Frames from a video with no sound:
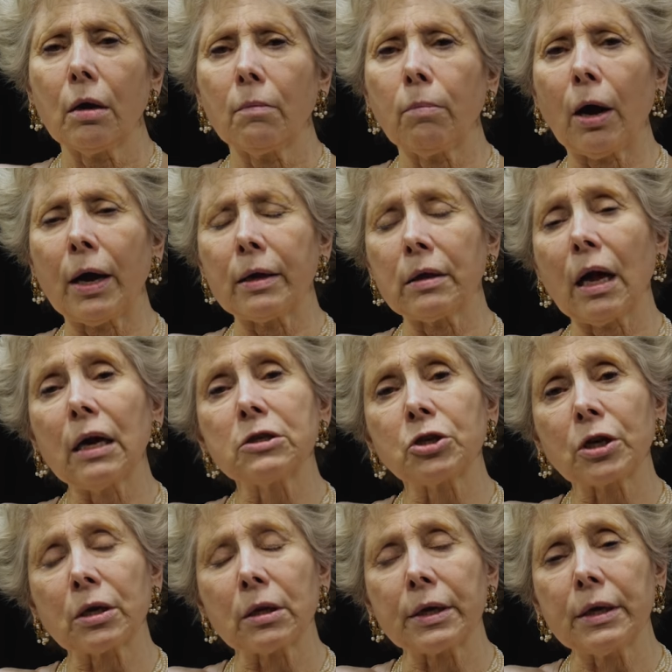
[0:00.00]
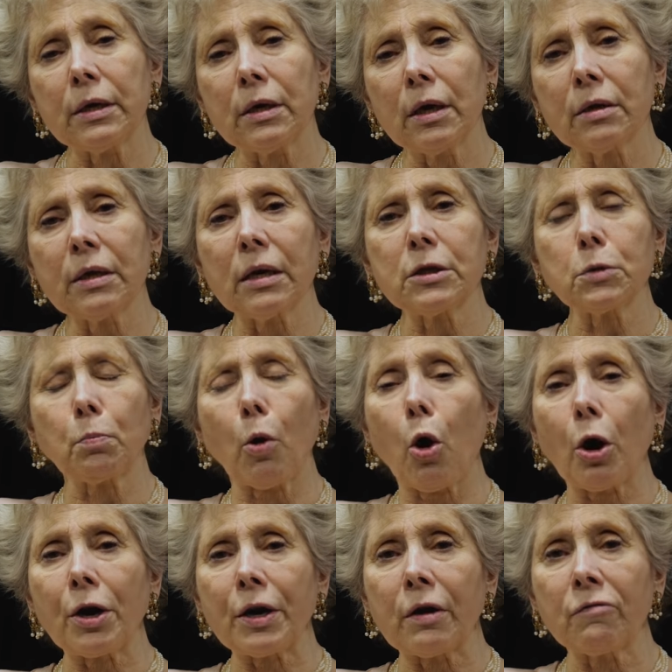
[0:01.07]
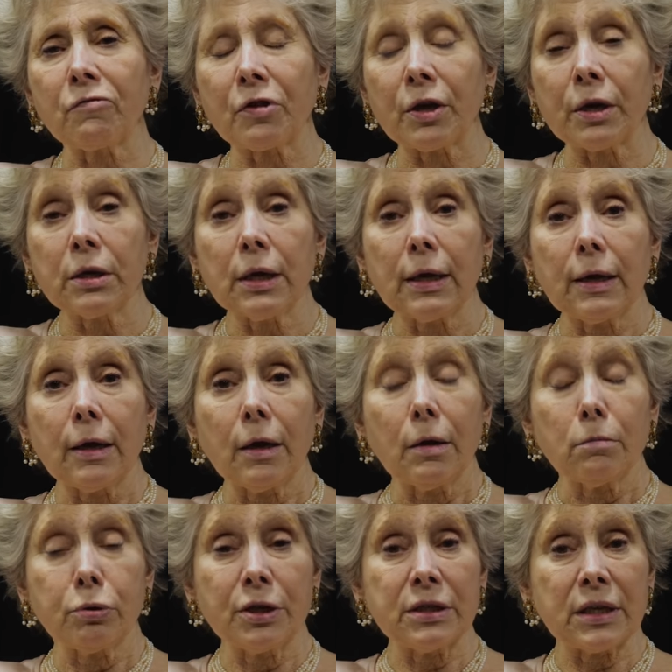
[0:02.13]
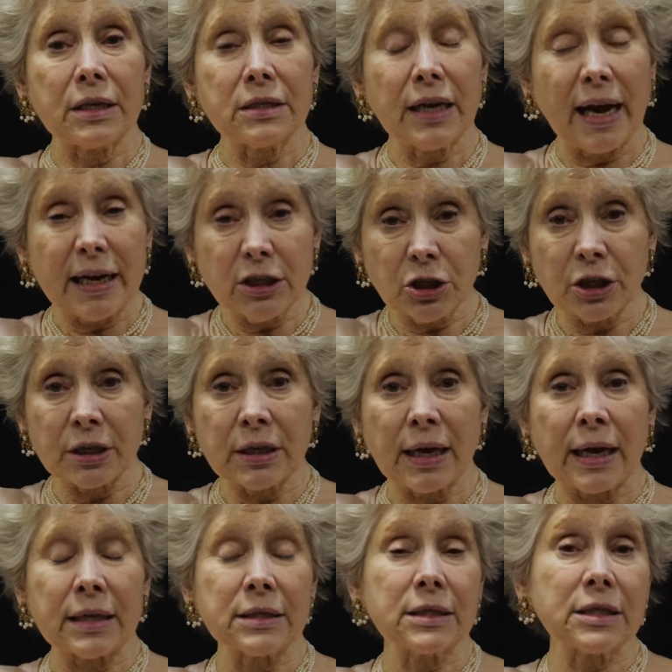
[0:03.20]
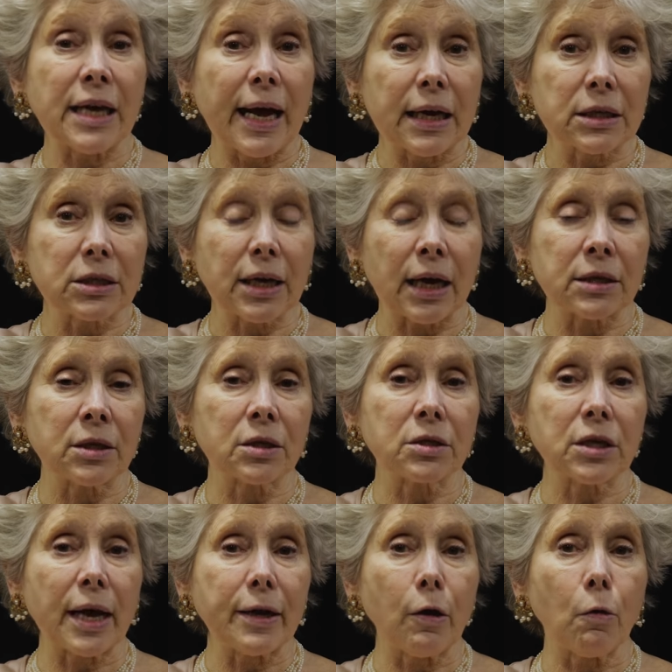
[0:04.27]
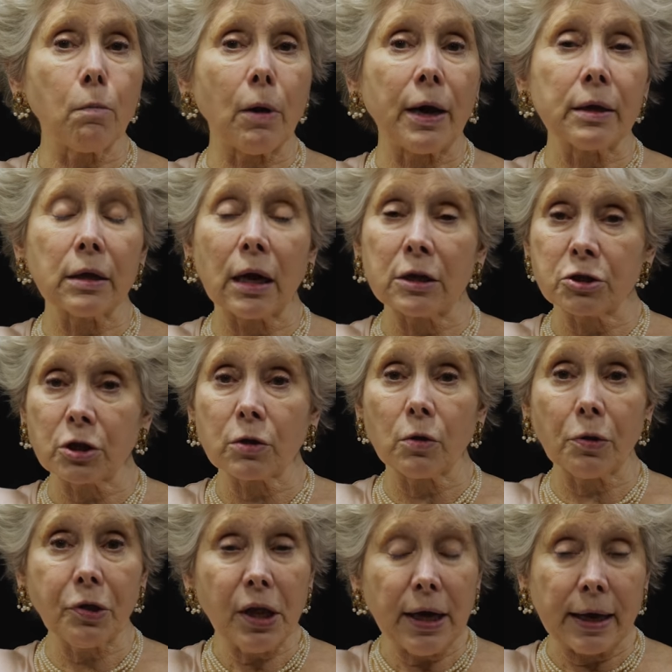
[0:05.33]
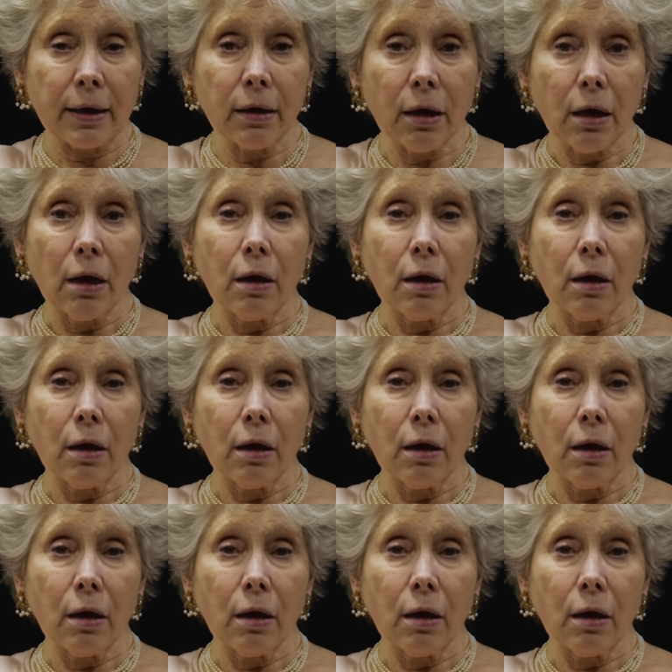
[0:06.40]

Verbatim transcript: biologically, and that's part of the presentation as sex as a psychobiological thing.